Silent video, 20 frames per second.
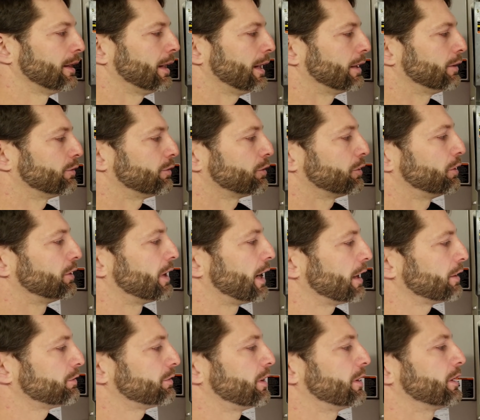And so you're
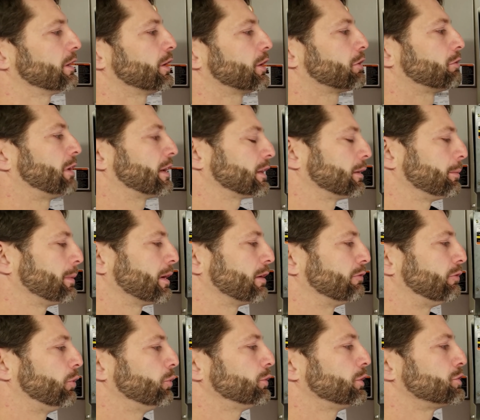not sending the correct amount of
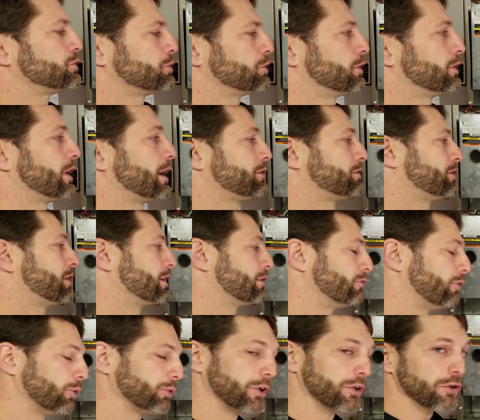voltage, or you're not sending
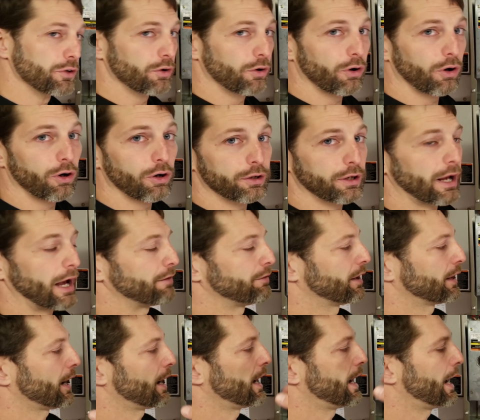voltage at all. You have
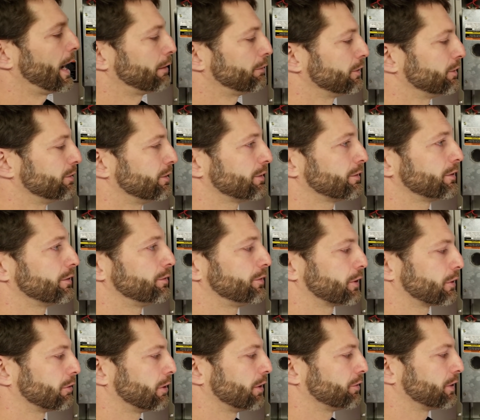like a high resistance
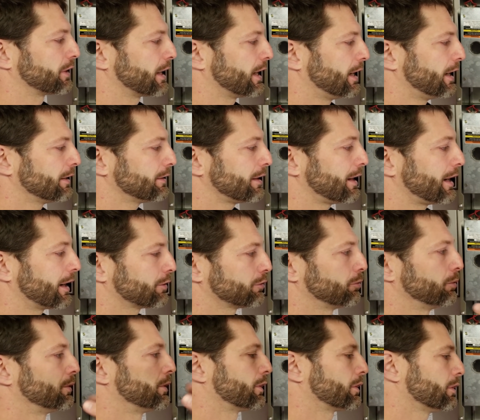across the contacts
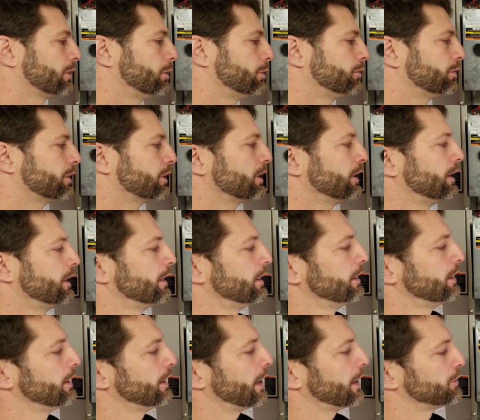when they're closing,
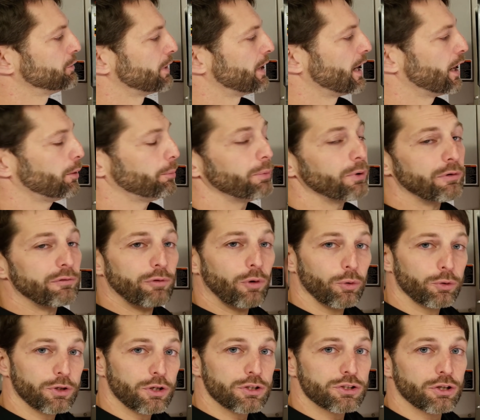and your output
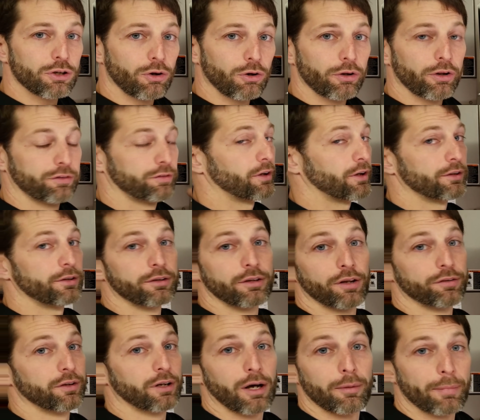voltage all of a sudden
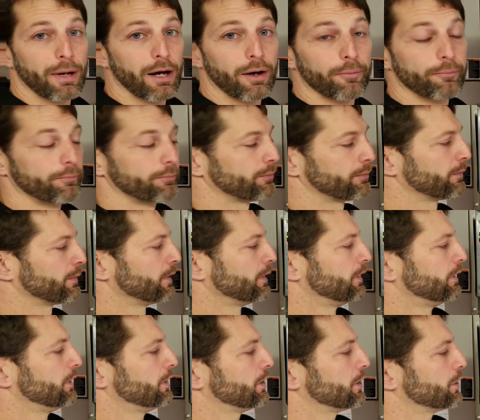doesn't come out.
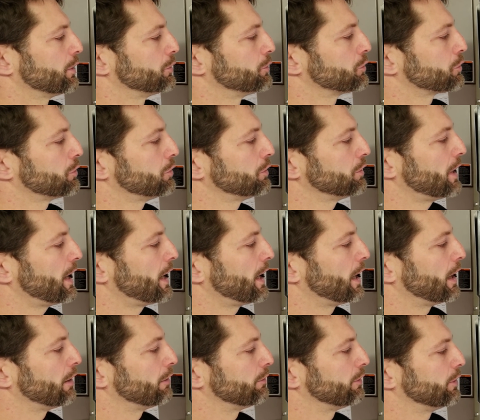You know, you could
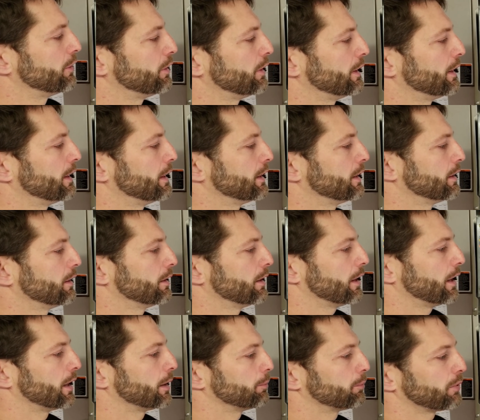have a
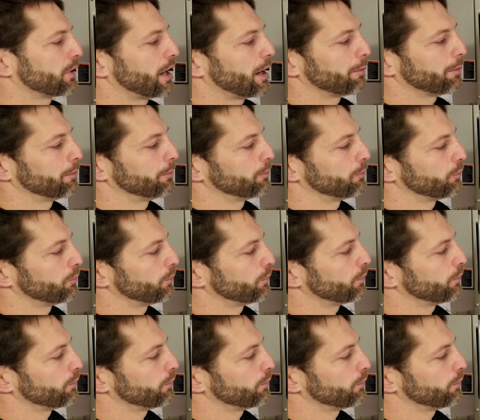problem